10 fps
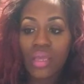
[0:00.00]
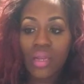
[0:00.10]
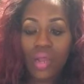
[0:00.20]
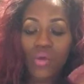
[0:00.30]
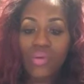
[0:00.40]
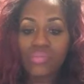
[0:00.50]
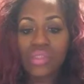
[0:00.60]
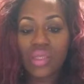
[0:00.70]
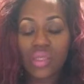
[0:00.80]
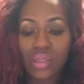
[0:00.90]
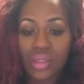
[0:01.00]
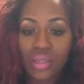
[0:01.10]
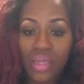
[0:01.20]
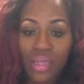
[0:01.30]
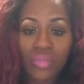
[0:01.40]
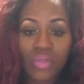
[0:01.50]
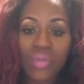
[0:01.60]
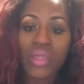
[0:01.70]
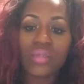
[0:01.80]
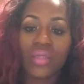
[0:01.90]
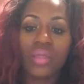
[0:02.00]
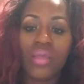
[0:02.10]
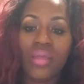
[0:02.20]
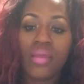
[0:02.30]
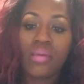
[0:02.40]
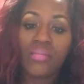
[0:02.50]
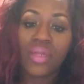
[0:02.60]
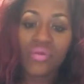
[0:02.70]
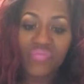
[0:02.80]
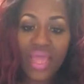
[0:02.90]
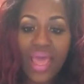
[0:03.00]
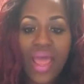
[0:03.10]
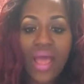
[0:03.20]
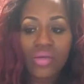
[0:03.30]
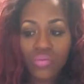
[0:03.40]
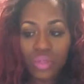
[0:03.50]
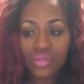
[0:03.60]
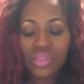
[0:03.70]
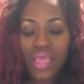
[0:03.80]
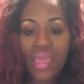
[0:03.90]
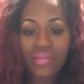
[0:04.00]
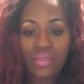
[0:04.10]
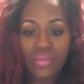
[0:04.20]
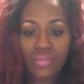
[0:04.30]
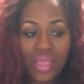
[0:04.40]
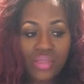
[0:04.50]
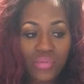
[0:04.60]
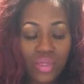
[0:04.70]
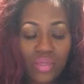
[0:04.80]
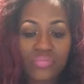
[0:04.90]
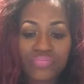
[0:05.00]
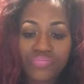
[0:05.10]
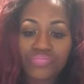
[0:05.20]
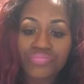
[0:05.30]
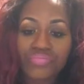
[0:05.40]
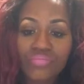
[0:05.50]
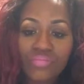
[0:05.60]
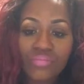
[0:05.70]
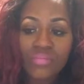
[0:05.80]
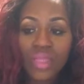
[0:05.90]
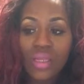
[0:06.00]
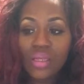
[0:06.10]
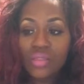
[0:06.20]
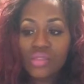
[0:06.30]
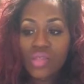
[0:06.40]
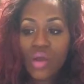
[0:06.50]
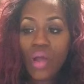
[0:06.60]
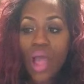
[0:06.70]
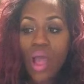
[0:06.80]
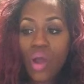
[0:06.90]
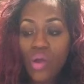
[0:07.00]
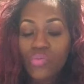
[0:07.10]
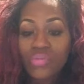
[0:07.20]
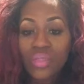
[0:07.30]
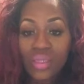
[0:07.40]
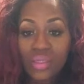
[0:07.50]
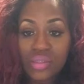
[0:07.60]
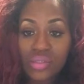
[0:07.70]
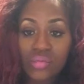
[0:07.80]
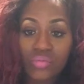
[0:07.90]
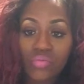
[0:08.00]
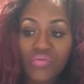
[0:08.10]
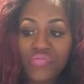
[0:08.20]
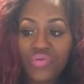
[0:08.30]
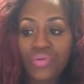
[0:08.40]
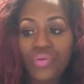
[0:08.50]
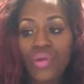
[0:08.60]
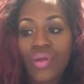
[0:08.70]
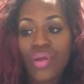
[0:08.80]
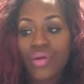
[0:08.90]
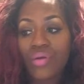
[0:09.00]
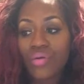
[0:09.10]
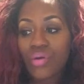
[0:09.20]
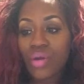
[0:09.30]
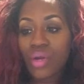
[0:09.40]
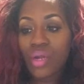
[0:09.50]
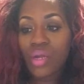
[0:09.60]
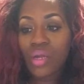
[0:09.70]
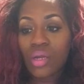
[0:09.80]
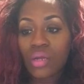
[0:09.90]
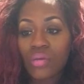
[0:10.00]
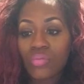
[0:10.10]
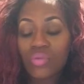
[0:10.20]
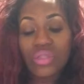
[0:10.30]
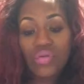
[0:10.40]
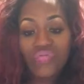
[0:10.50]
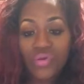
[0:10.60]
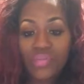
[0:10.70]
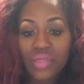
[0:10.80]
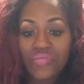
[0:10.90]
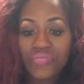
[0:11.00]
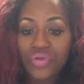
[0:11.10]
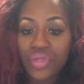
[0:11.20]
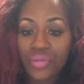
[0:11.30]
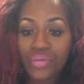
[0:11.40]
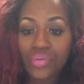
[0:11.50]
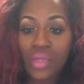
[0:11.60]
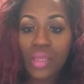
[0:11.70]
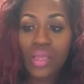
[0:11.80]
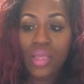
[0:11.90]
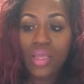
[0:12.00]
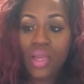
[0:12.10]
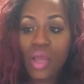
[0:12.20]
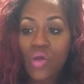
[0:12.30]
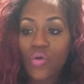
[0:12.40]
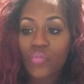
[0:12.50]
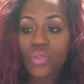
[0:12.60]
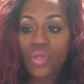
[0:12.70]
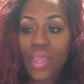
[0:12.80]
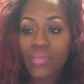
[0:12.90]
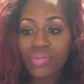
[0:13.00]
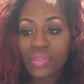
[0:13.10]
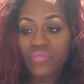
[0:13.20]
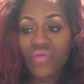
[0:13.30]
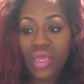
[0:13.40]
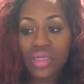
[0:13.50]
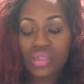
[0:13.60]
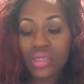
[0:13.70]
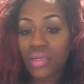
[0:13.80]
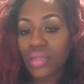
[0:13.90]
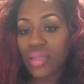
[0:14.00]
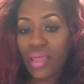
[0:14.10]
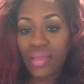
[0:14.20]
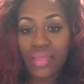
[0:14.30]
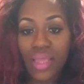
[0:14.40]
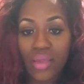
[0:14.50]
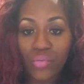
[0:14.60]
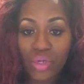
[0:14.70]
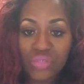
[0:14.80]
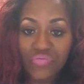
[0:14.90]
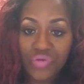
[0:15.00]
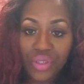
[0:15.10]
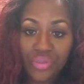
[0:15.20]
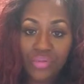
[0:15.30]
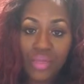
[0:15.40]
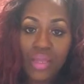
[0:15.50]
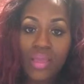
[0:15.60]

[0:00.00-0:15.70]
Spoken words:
And I hope I'm saying the name correctly. But if not, I will tag them as well. So I hope this review was informative for you. And I hope you're able to find a skincare line that works for you.